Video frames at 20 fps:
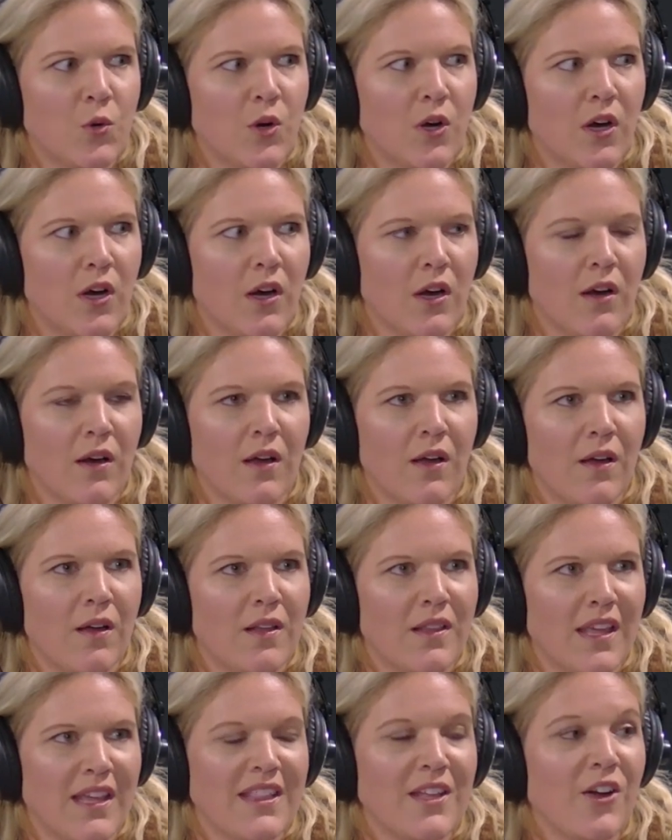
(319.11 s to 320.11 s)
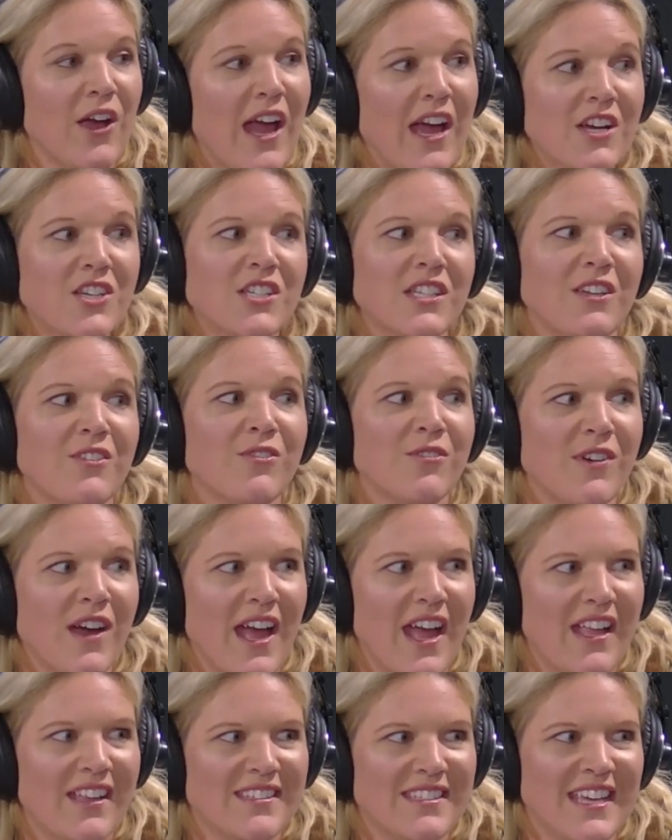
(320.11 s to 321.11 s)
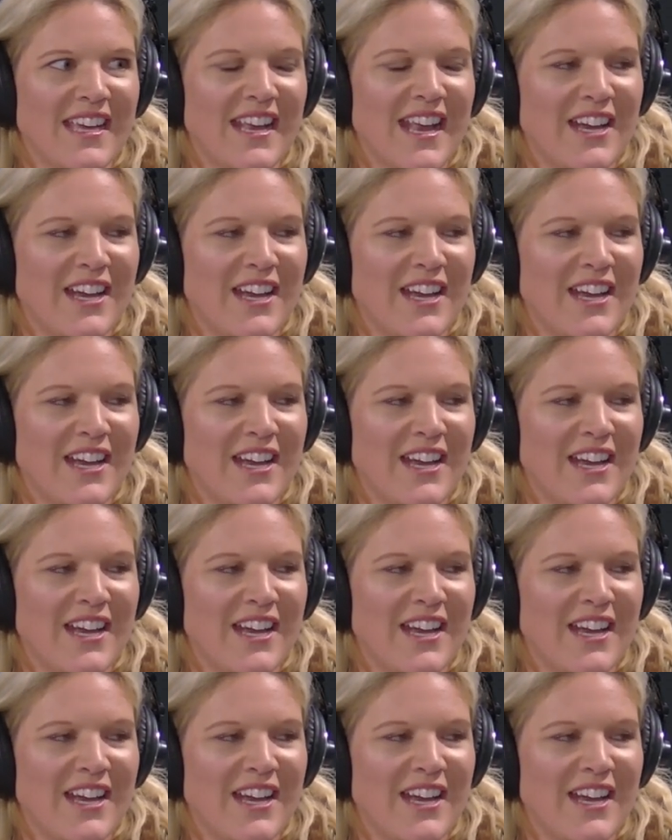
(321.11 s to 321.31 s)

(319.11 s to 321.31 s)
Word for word: or like they're actually friends.